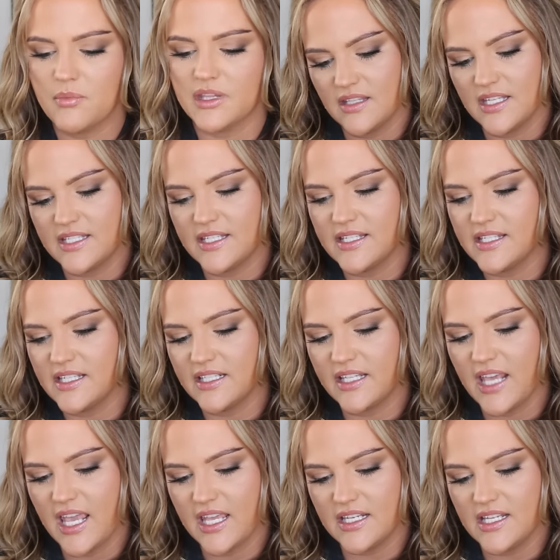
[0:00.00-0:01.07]
but this is in
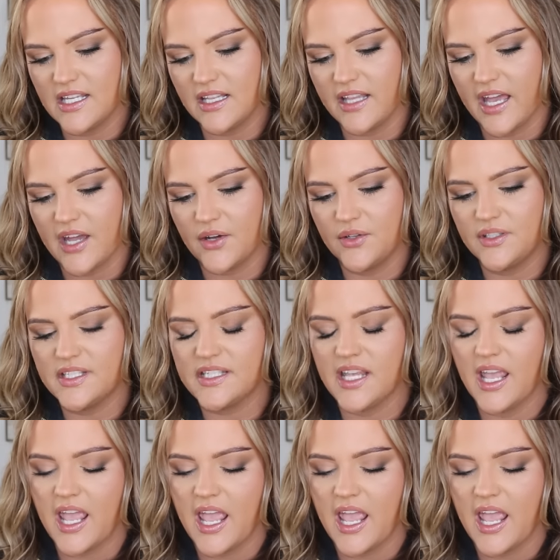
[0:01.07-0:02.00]
Candy Clouds,